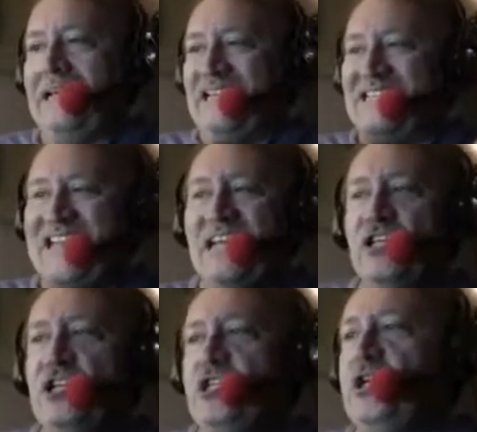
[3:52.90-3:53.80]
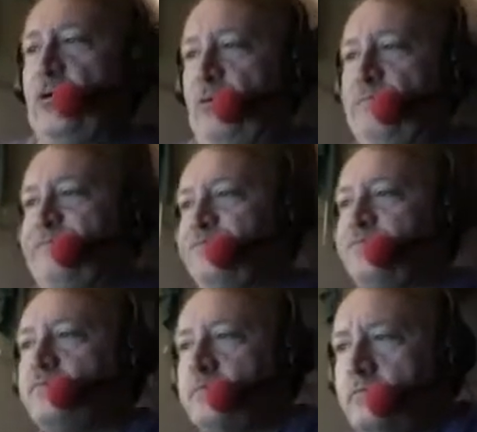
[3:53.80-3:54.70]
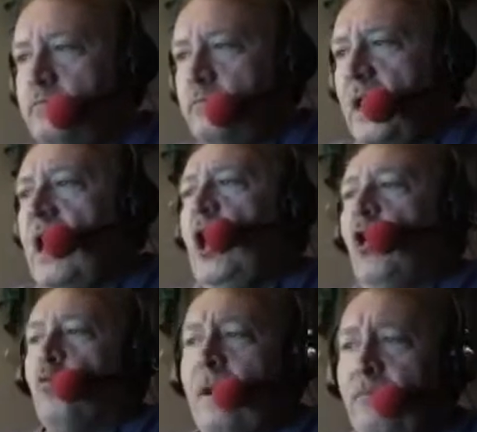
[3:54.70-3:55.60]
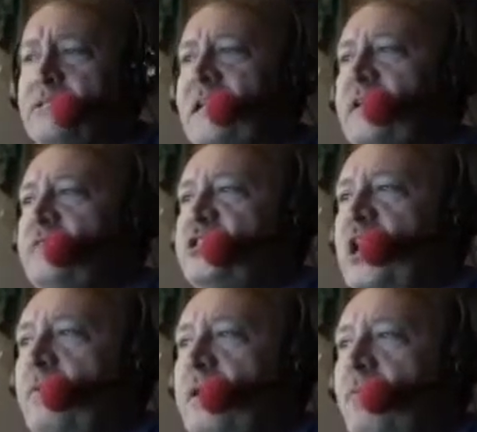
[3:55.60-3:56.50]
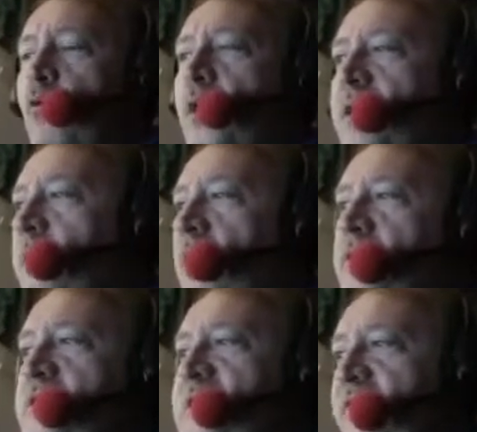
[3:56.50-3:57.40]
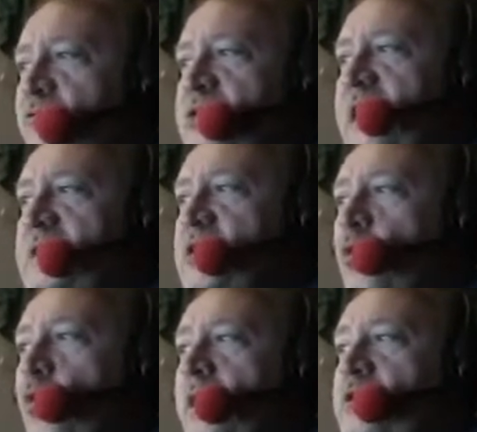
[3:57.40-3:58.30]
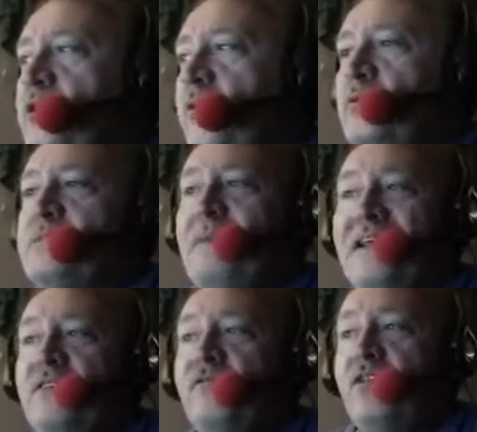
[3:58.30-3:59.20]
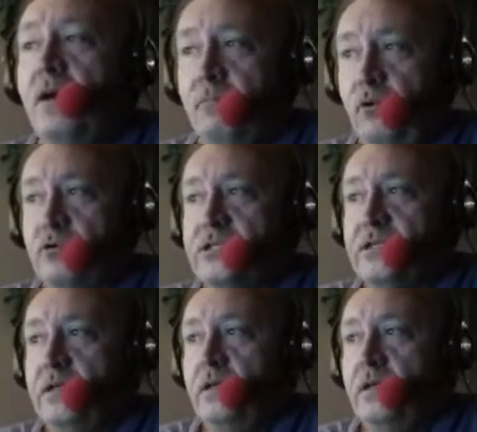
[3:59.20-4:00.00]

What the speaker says: Section 2. Representatives shall be appointed among the several states according to their respective numbers,